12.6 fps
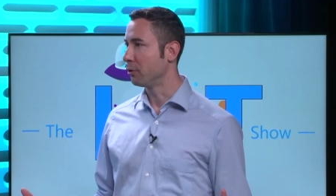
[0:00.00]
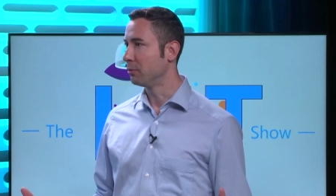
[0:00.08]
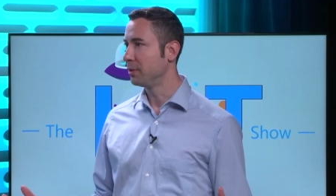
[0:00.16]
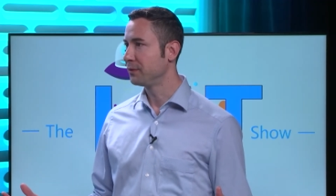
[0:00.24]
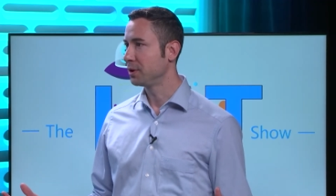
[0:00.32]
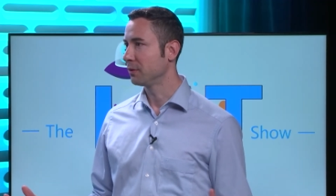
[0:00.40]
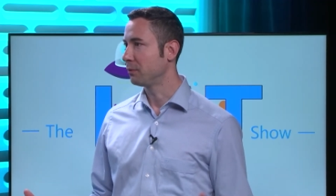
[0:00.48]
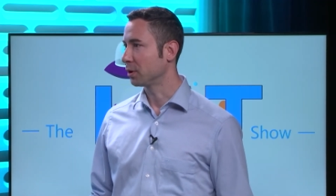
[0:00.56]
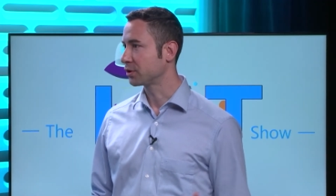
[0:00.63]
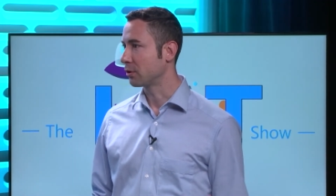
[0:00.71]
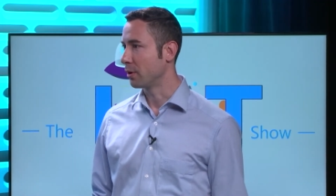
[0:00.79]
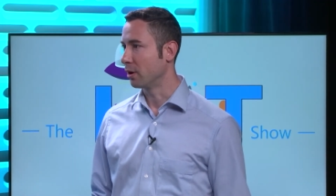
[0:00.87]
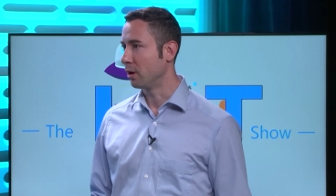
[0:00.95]
overview of what's
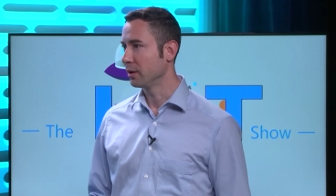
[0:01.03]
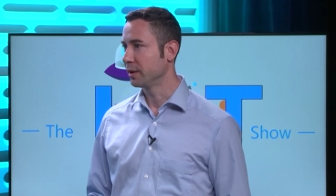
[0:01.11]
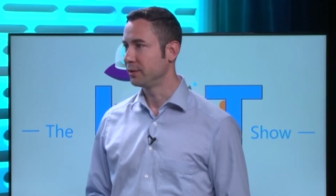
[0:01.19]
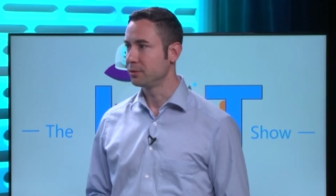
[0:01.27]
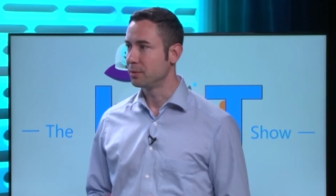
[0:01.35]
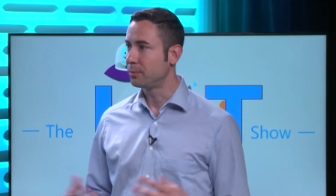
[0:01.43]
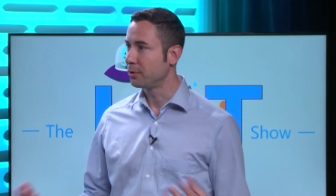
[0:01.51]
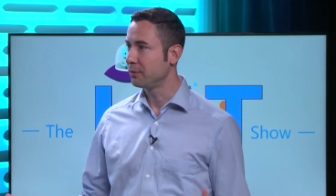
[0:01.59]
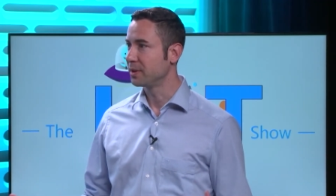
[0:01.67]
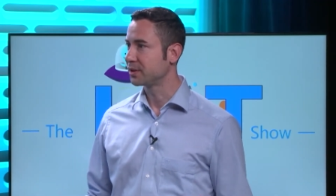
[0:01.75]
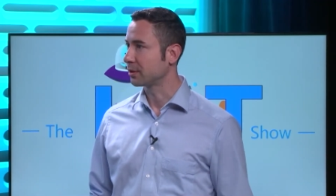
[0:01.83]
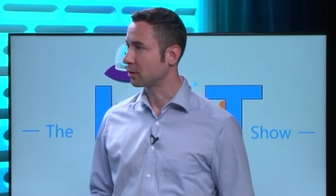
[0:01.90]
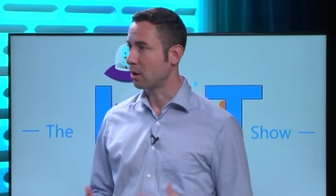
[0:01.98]
going on and do
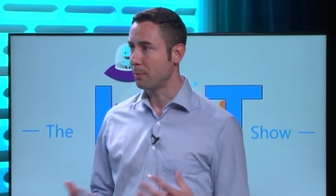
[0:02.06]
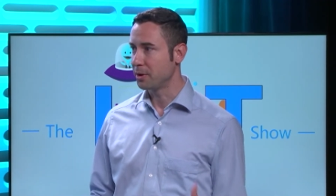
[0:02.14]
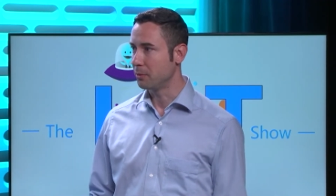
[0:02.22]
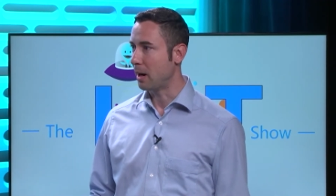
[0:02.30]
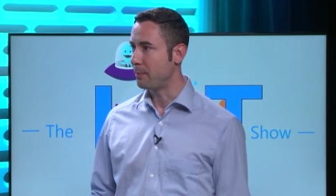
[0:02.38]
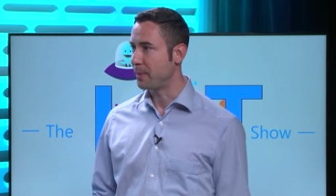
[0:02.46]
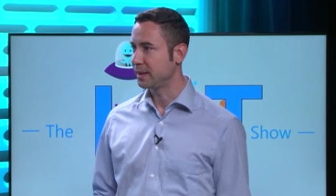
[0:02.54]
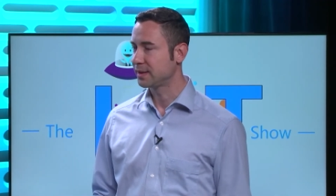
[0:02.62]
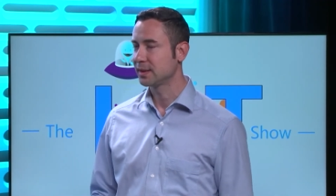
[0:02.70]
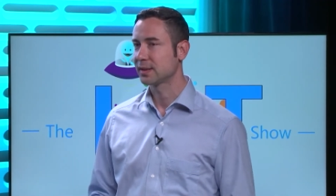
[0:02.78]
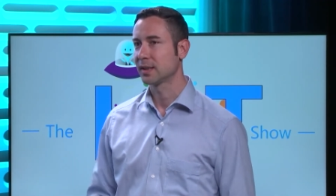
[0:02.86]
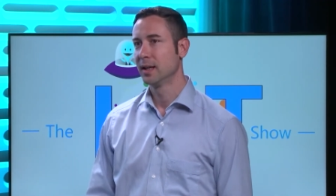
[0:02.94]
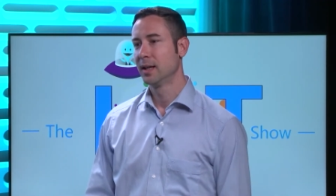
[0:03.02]
improvements on a company-wide
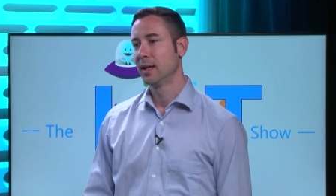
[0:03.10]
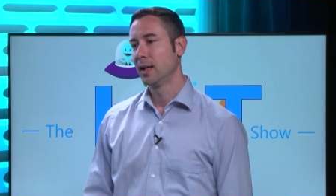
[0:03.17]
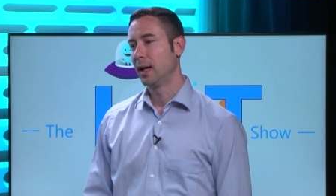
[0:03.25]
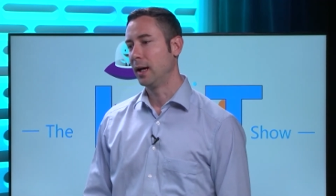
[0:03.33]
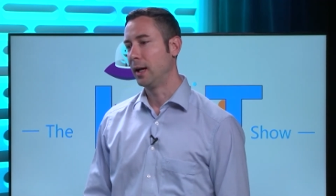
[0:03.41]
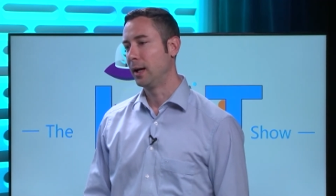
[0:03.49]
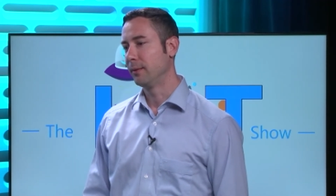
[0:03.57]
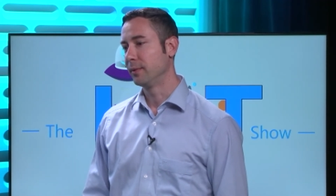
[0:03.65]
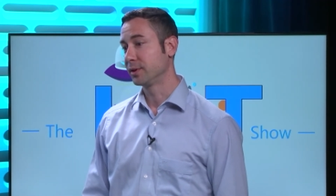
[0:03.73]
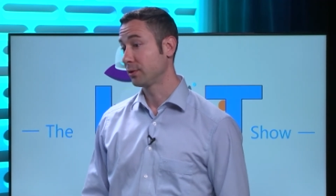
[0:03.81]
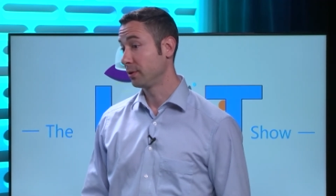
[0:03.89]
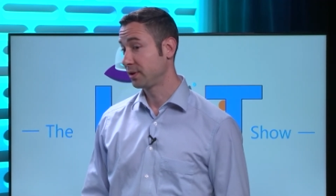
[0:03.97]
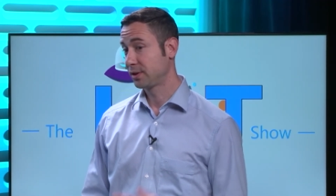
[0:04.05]
basis. Um,
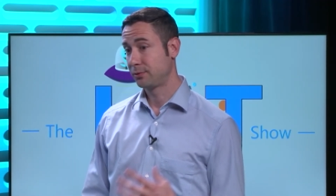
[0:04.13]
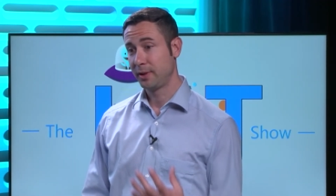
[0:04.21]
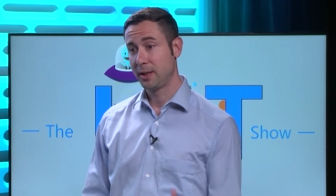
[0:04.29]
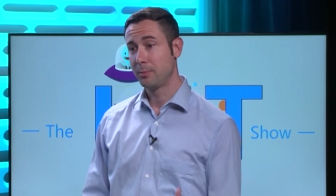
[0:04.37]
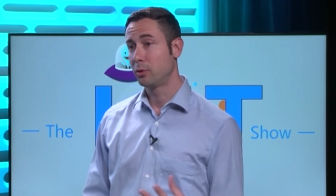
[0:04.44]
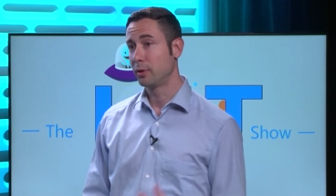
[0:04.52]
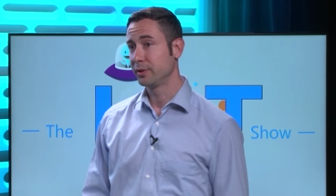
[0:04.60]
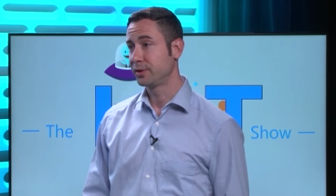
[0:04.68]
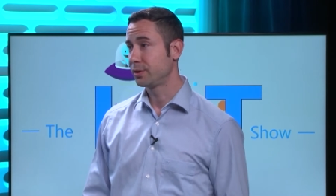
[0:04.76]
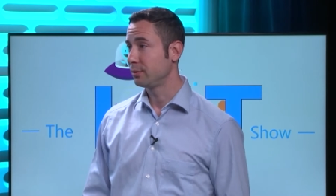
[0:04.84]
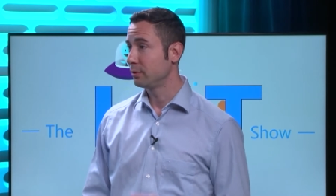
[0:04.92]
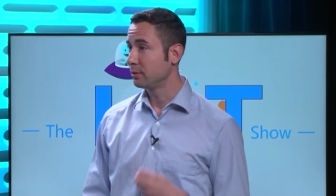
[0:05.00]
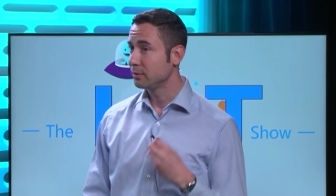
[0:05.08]
so it's really important
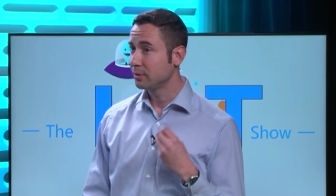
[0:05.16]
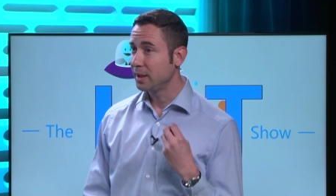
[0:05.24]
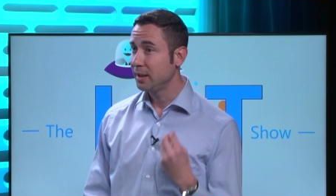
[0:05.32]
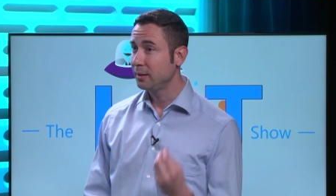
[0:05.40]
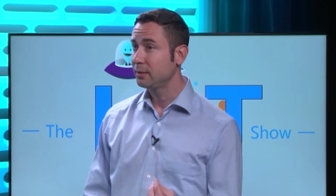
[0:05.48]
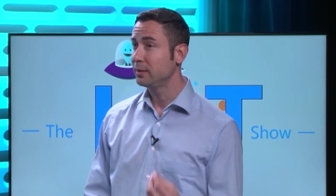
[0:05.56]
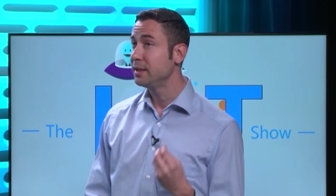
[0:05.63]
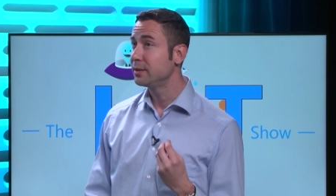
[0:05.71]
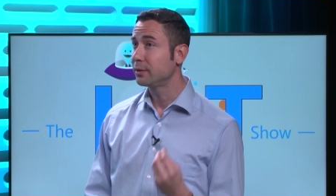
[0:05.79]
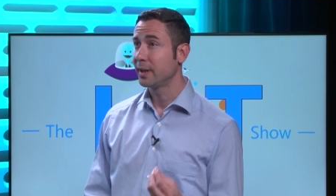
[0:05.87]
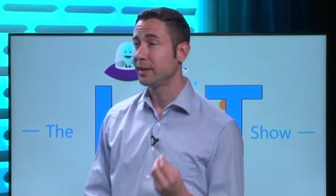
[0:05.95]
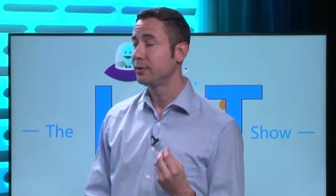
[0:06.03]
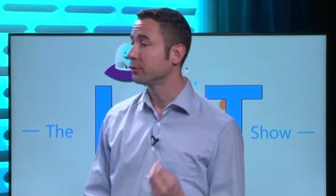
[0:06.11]
to in
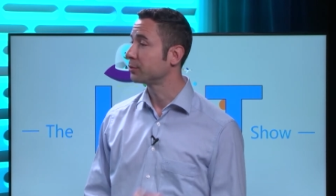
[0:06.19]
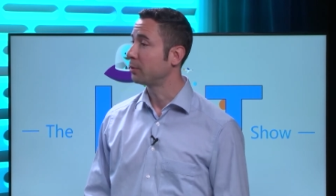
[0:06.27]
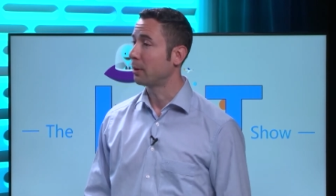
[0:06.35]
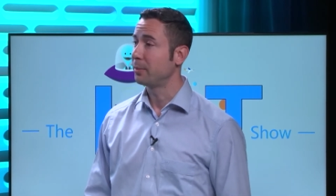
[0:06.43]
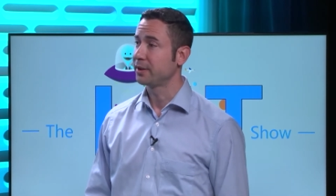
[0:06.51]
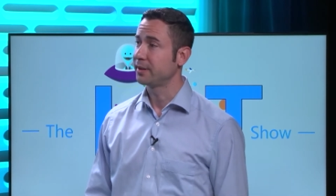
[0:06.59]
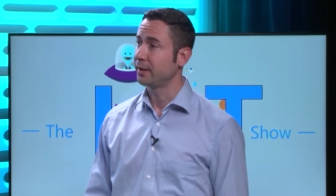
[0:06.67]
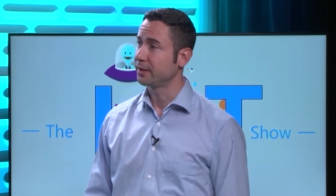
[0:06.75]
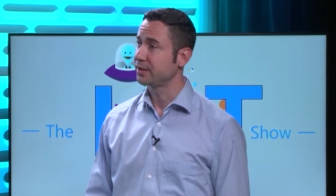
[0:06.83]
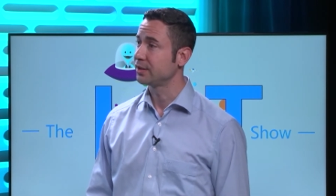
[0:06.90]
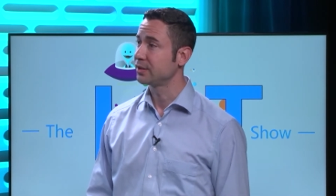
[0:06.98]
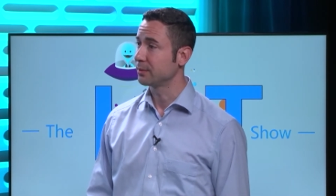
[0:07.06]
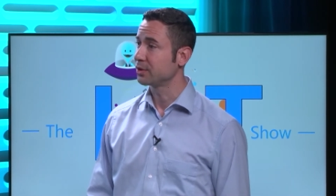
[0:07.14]
integrate those proprietary
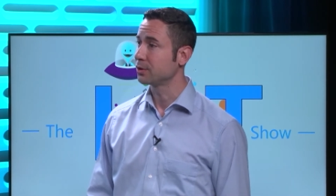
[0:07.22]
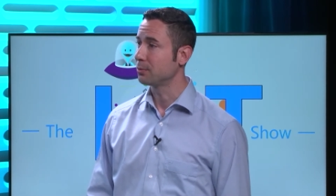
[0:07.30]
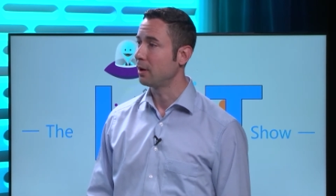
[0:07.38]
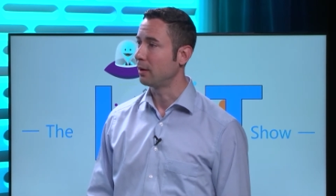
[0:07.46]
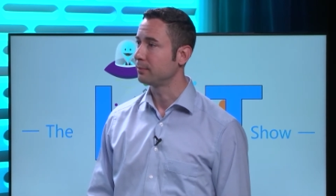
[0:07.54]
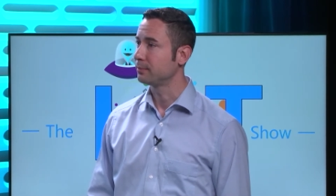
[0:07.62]
systems as well.